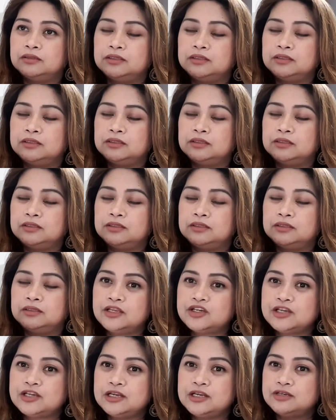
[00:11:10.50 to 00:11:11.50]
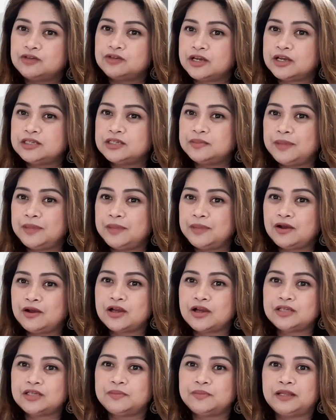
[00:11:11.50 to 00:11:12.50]
they're initially
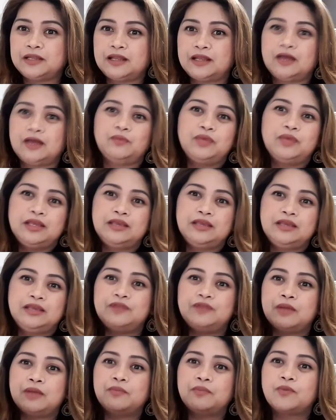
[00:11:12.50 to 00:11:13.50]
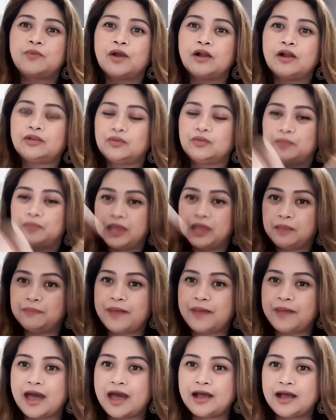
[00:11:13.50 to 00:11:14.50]
dressmakers, but we give them work to make
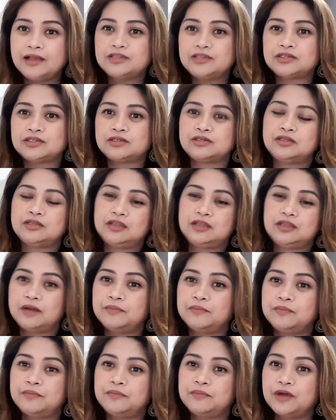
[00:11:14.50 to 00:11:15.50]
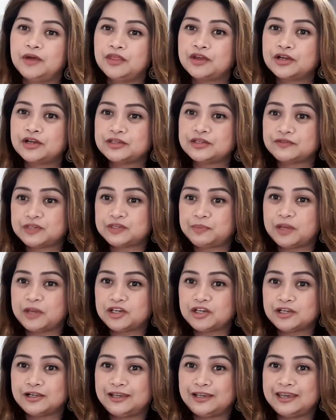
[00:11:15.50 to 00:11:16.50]
bags. They're mothers of
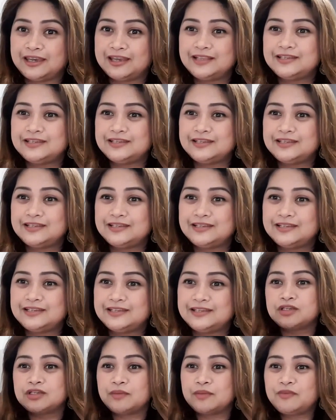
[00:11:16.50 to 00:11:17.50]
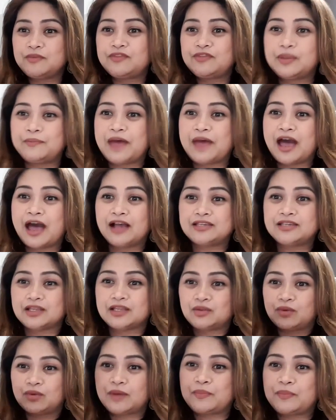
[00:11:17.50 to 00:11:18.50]
special kids. So some of the bags that
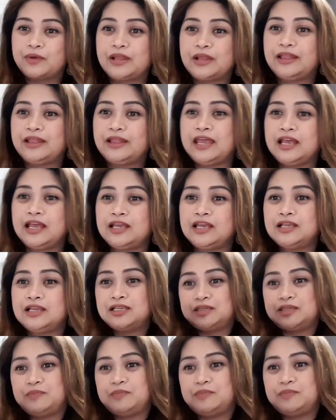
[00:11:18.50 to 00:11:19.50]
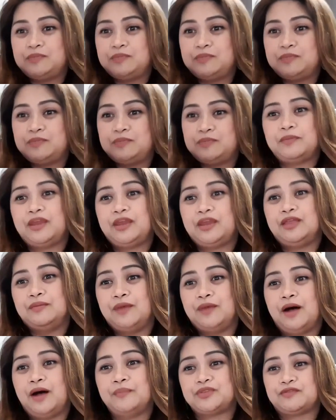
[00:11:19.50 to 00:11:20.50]
we're printing is being done by the
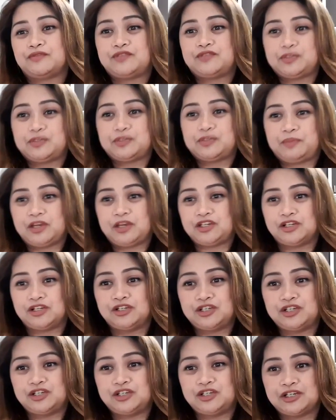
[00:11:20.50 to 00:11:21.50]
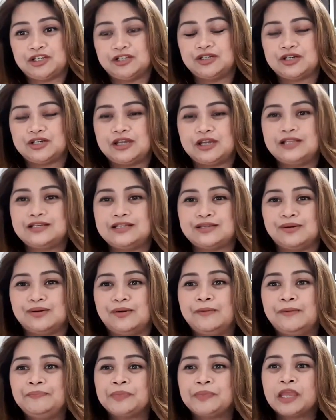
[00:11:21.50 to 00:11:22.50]
moms of special children. So
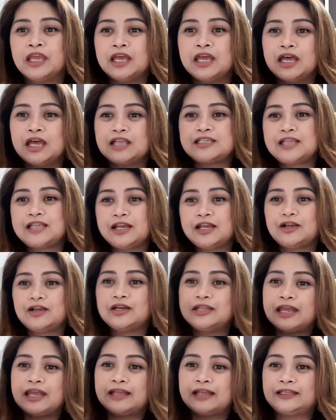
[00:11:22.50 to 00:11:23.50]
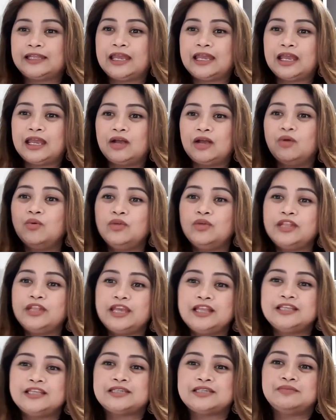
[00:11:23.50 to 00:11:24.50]
it's like connecting who
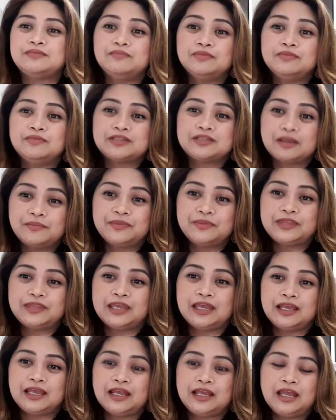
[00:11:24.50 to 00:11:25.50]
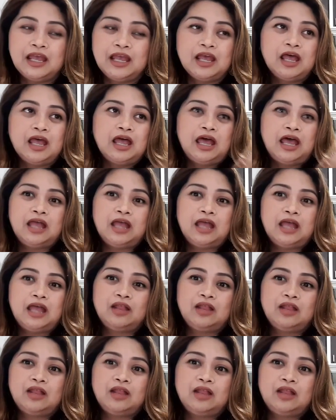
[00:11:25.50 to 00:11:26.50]
needs something. And